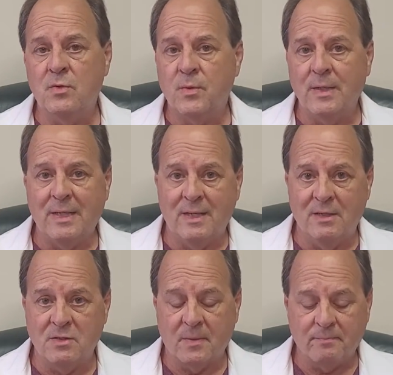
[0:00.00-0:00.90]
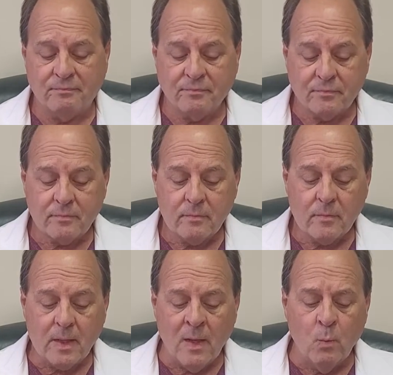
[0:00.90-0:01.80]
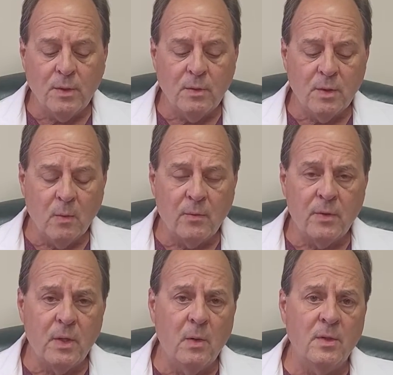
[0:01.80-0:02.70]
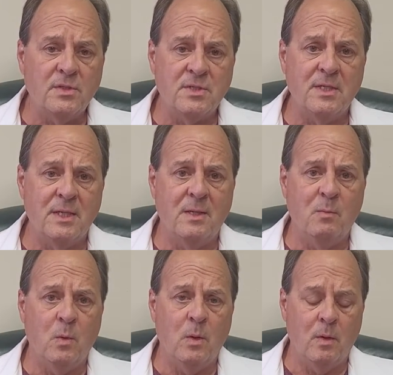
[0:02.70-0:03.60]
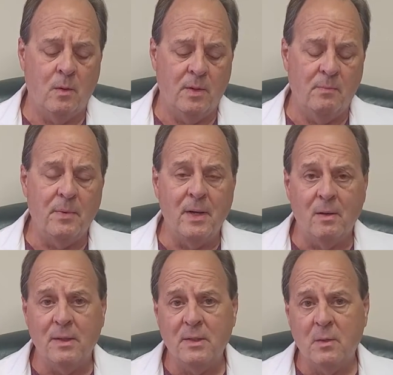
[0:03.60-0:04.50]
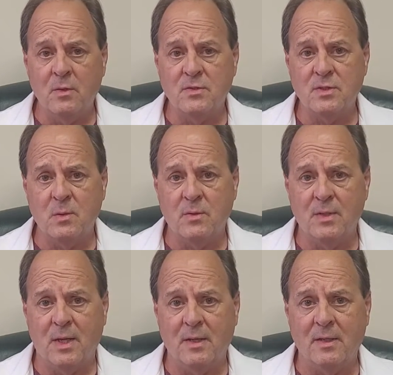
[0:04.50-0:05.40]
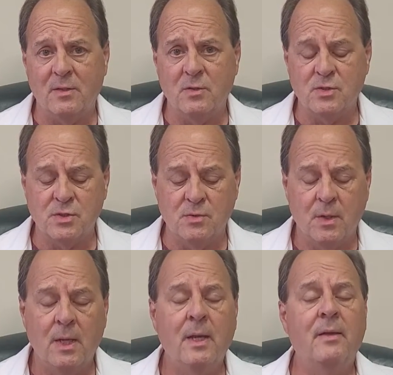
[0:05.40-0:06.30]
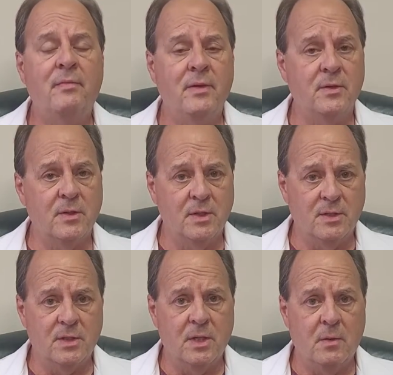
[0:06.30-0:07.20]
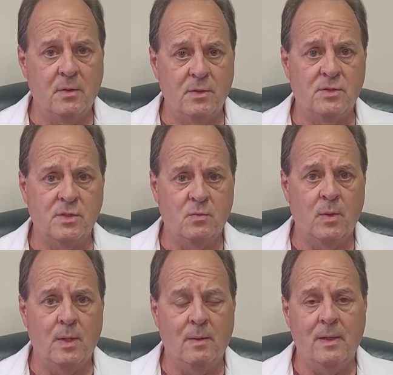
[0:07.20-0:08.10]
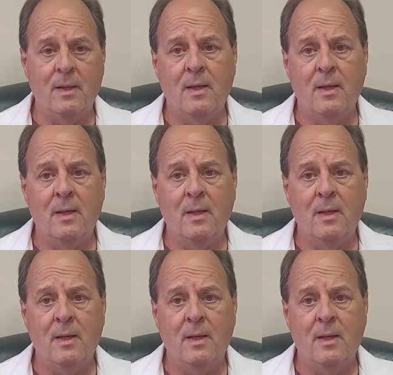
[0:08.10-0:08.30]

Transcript: or 3 days. And when you don't notice it anymore, or you barely notice the orthotic in your shoe, then you're good to go, and you should wear it